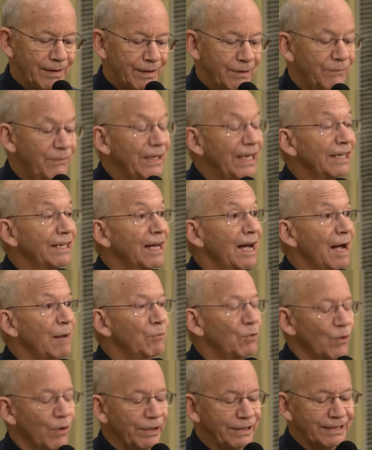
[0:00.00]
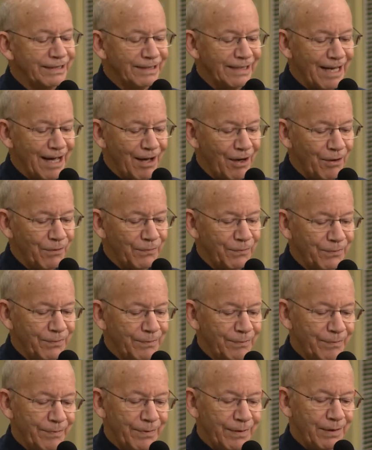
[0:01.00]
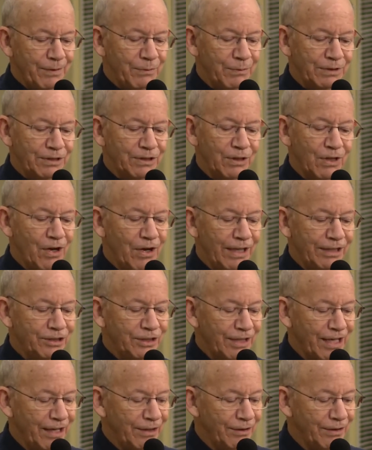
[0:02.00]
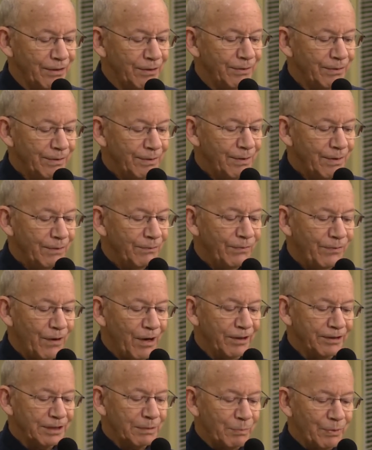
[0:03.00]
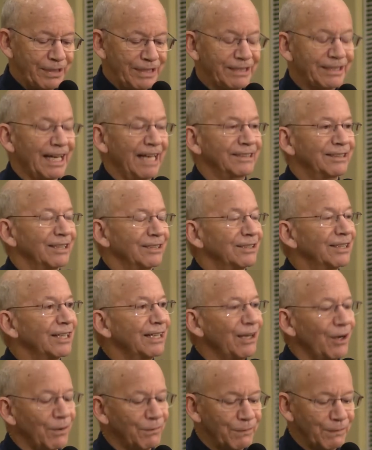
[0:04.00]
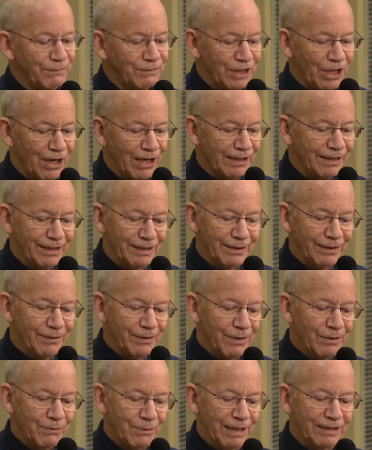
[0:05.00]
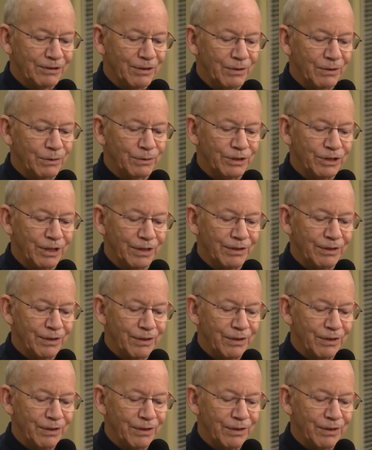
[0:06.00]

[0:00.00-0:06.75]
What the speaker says: The Vietnam War itself was launched under false pretenses, the Gulf of Tonkin Resolution.